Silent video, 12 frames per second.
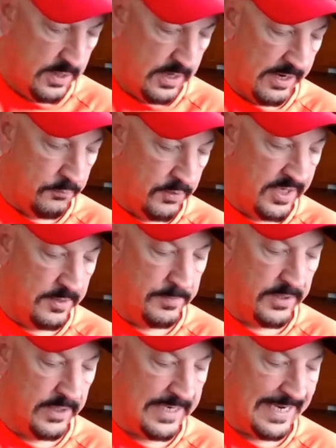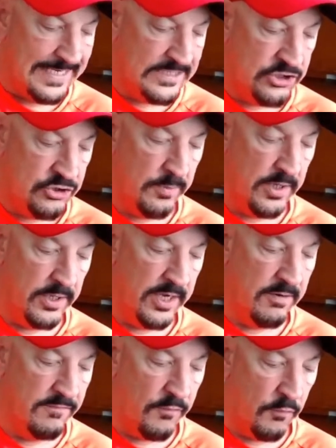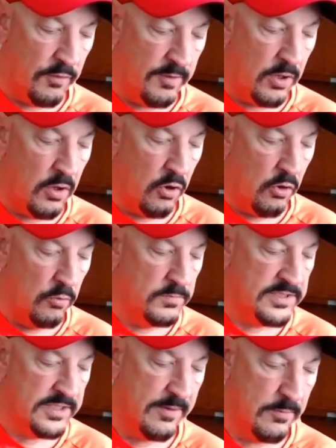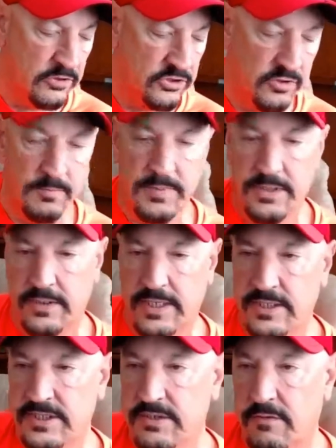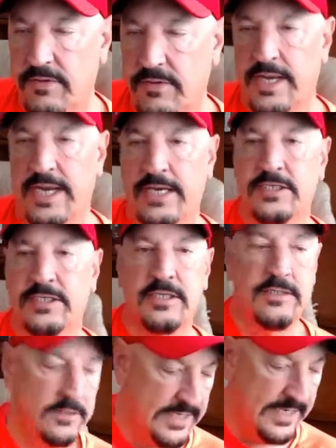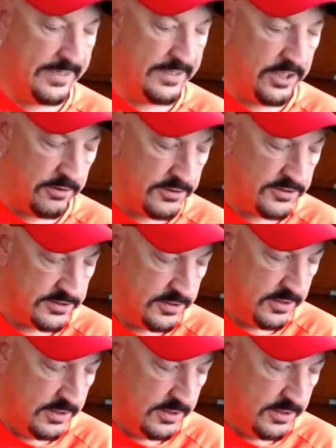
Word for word: and rehabilitate 2 million affordable homes and commercial buildings over the next 10 years.